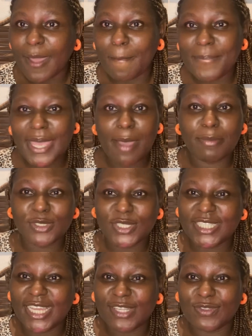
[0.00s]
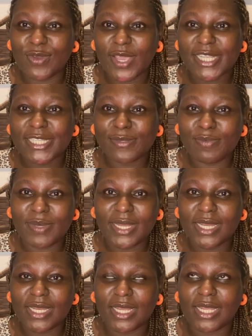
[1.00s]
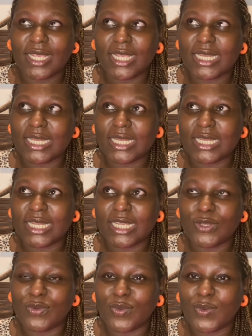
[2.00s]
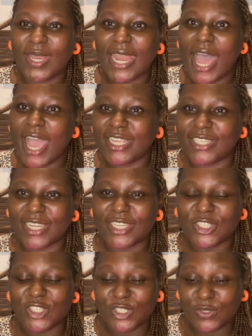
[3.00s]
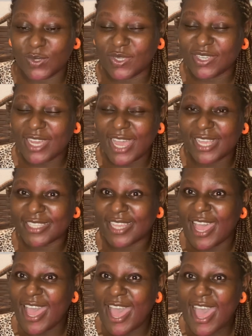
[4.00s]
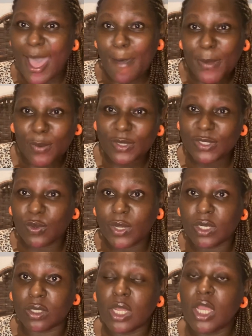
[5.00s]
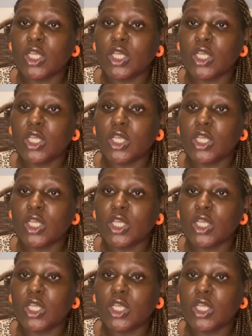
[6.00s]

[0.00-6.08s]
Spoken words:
Me, I'm just here to explain in large and gist with you guys about what's going on.